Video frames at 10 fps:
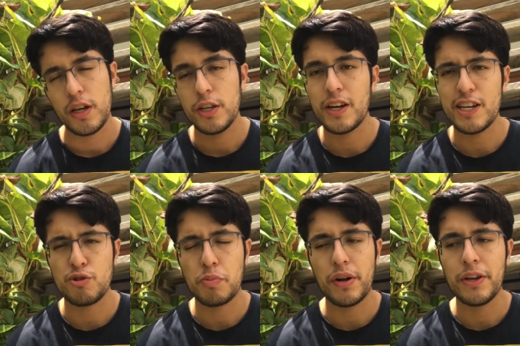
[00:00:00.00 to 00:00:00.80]
you guys
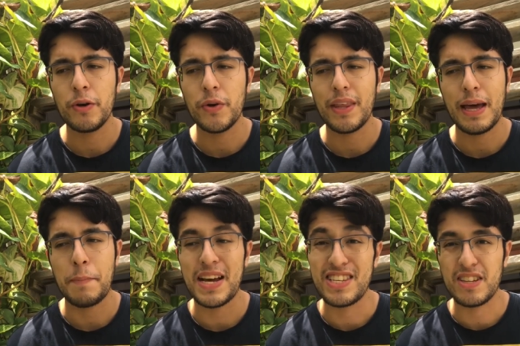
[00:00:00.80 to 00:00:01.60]
would probably know that
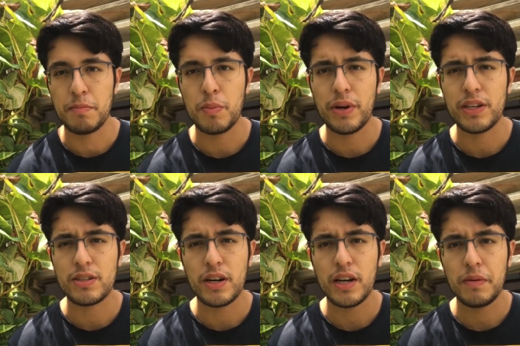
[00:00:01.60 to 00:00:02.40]
my summer break
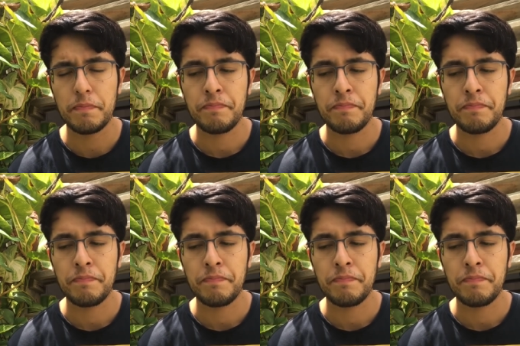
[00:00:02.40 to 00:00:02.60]
started.